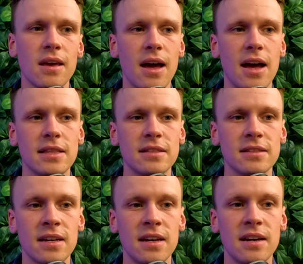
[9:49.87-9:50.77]
And
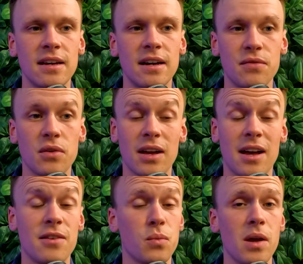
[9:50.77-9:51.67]
I feel like I
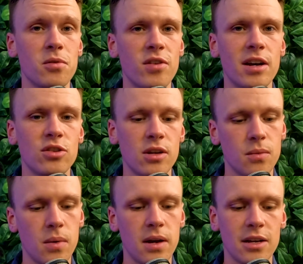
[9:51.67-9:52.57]
have way more energy
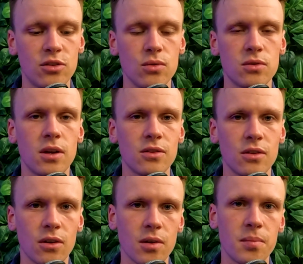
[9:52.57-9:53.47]
when I choose not to
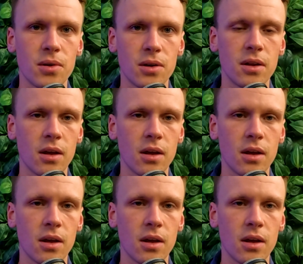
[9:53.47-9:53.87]
look at porn,